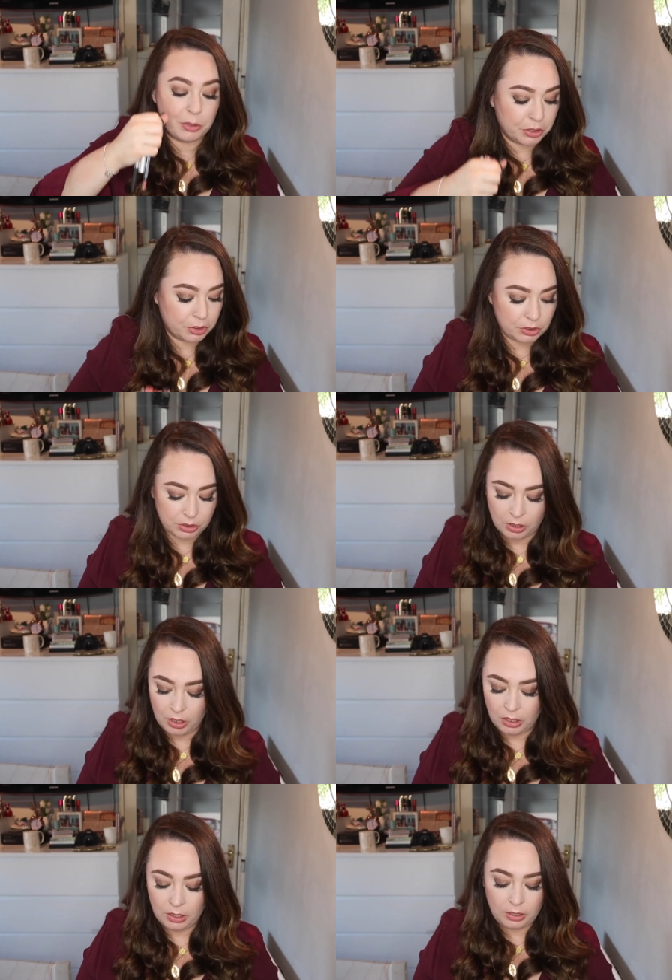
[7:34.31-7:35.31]
hurts.
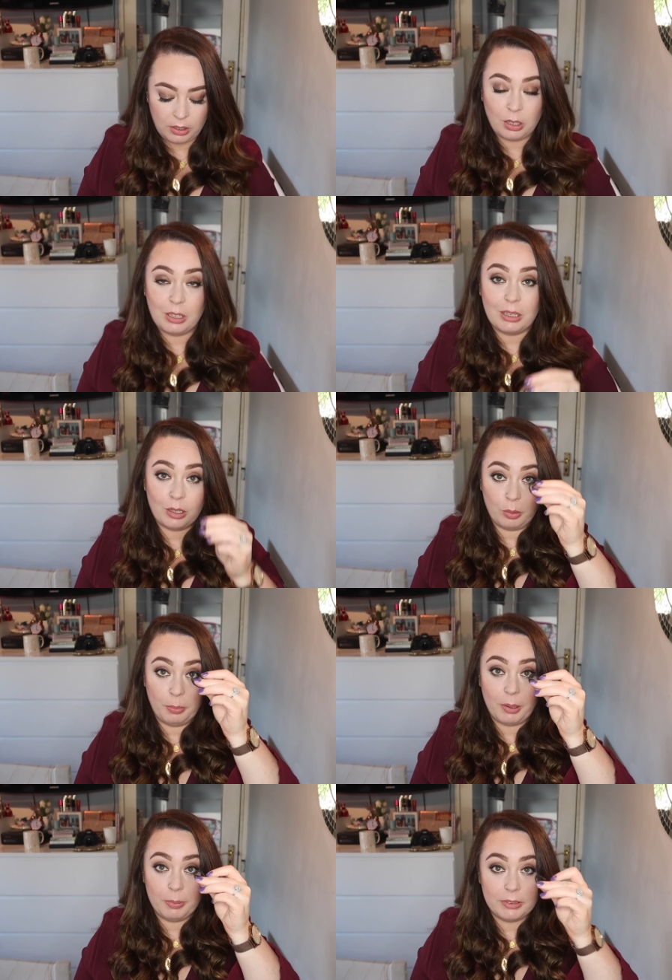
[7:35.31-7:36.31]

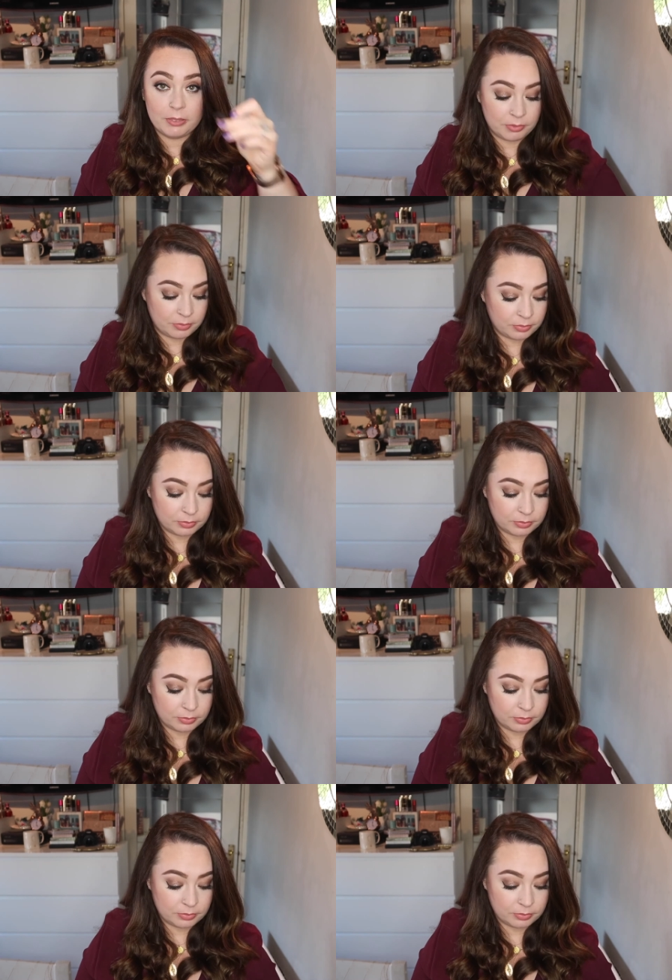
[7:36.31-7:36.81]
Bobbin,